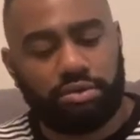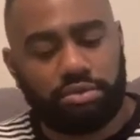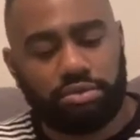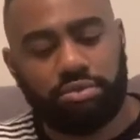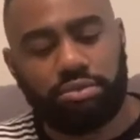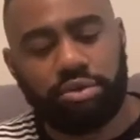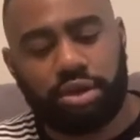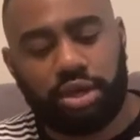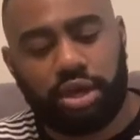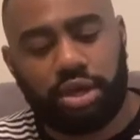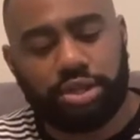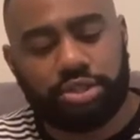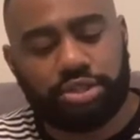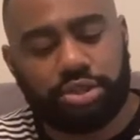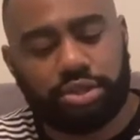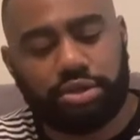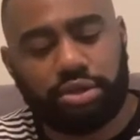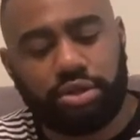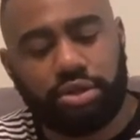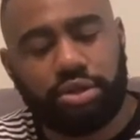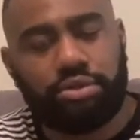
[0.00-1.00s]
Yeah,
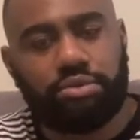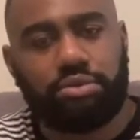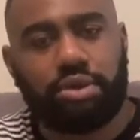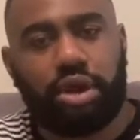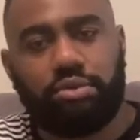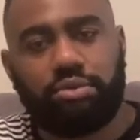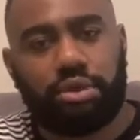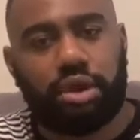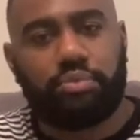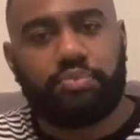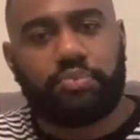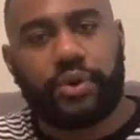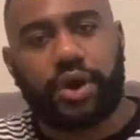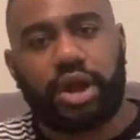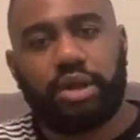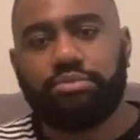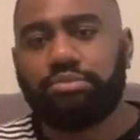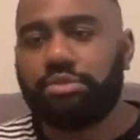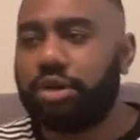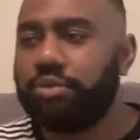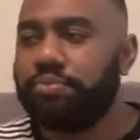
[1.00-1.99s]
you know, no
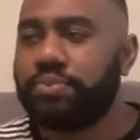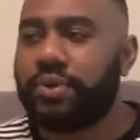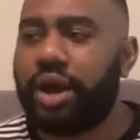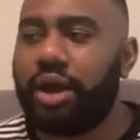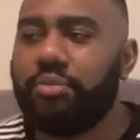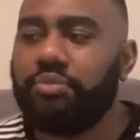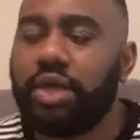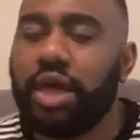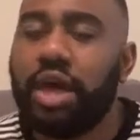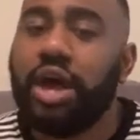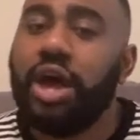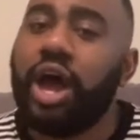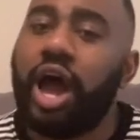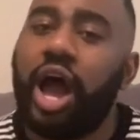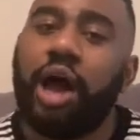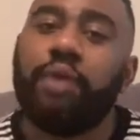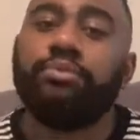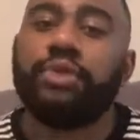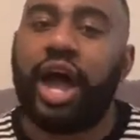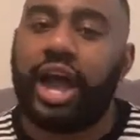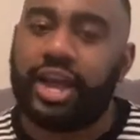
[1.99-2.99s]
problem.
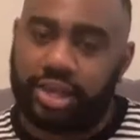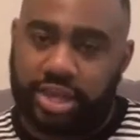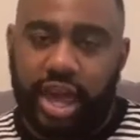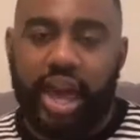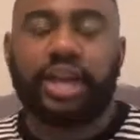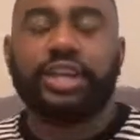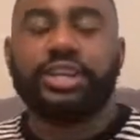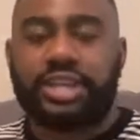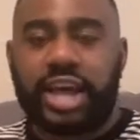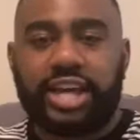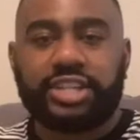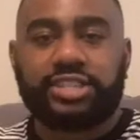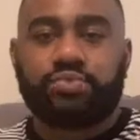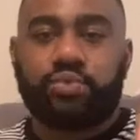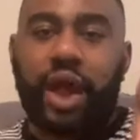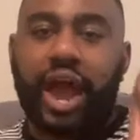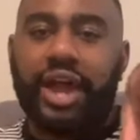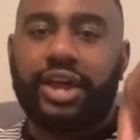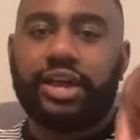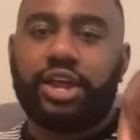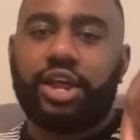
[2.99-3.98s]
I'm like, yeah, that's
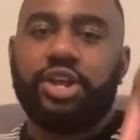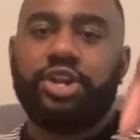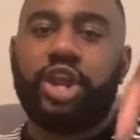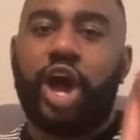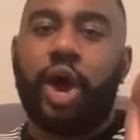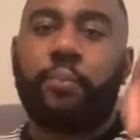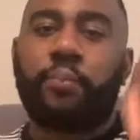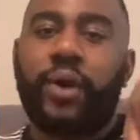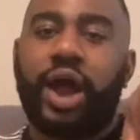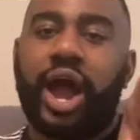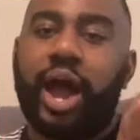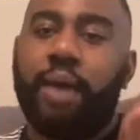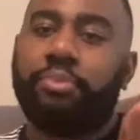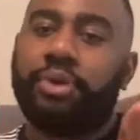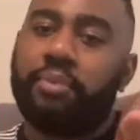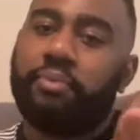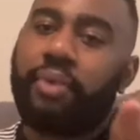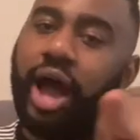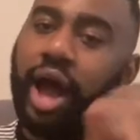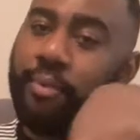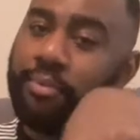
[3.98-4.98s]
right, no
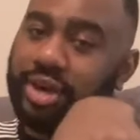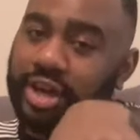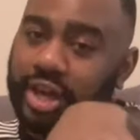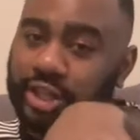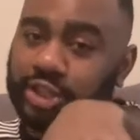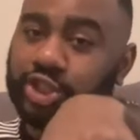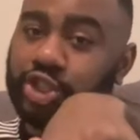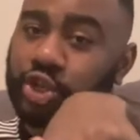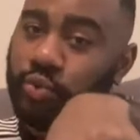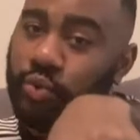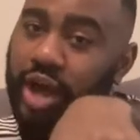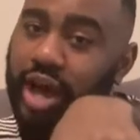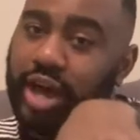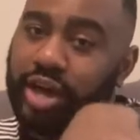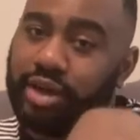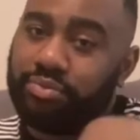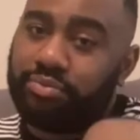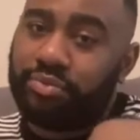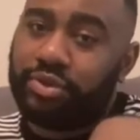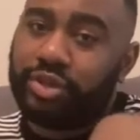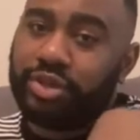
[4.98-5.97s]
problem. I'ma hit you
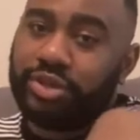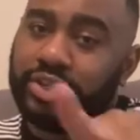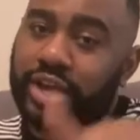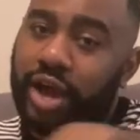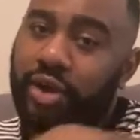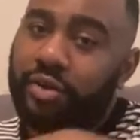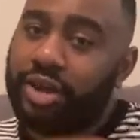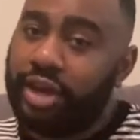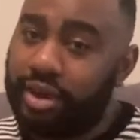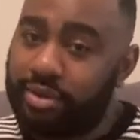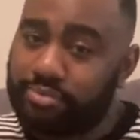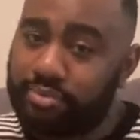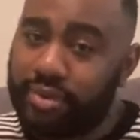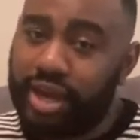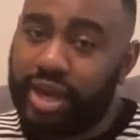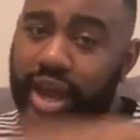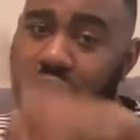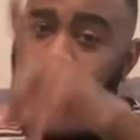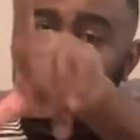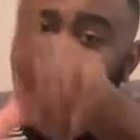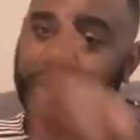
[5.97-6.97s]
up. Don't hit
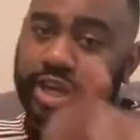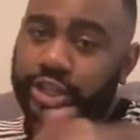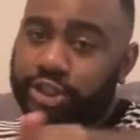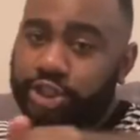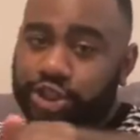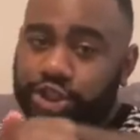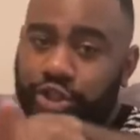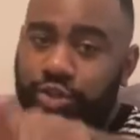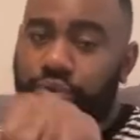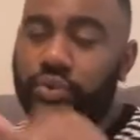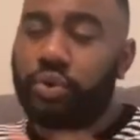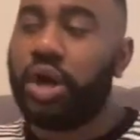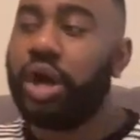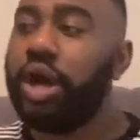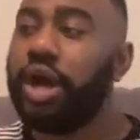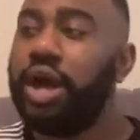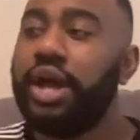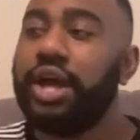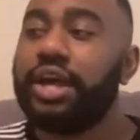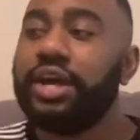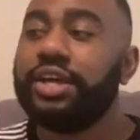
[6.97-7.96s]
me, I'ma hit you.
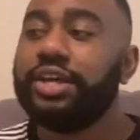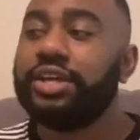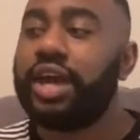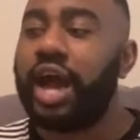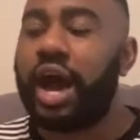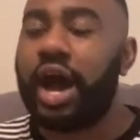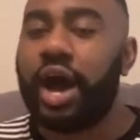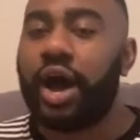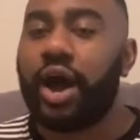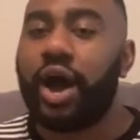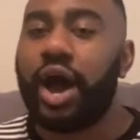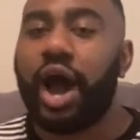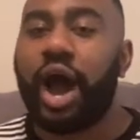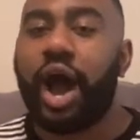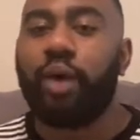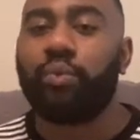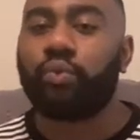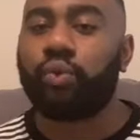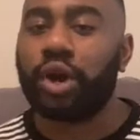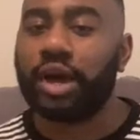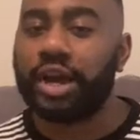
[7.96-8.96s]
Y'all,
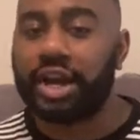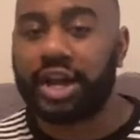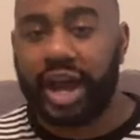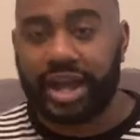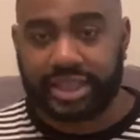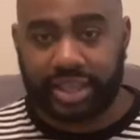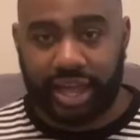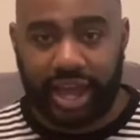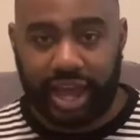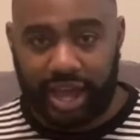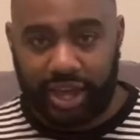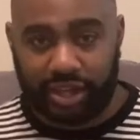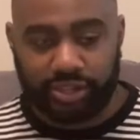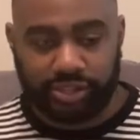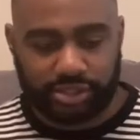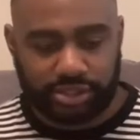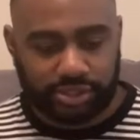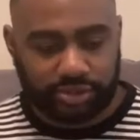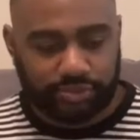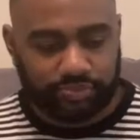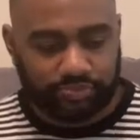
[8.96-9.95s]
I'm running out the house.
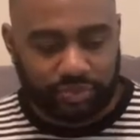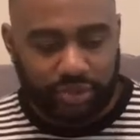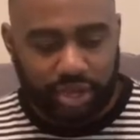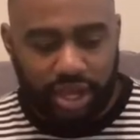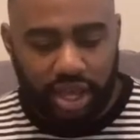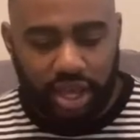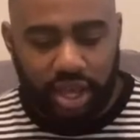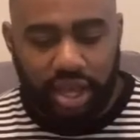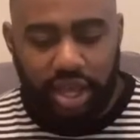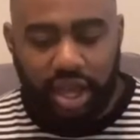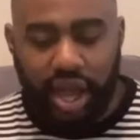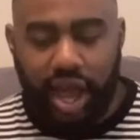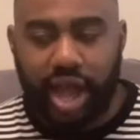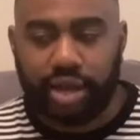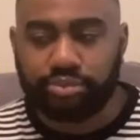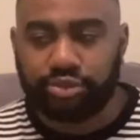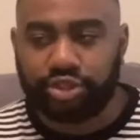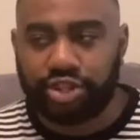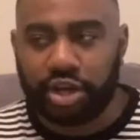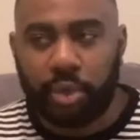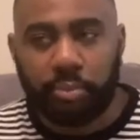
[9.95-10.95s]

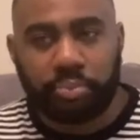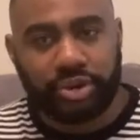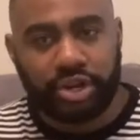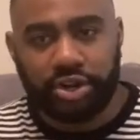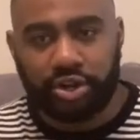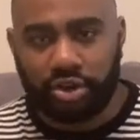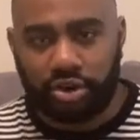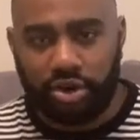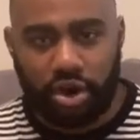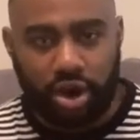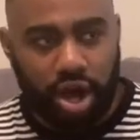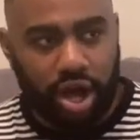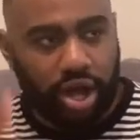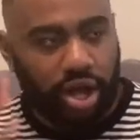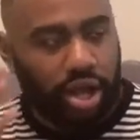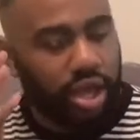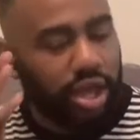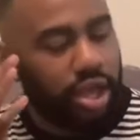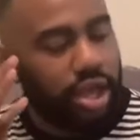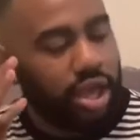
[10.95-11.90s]
I'm jumping in the car.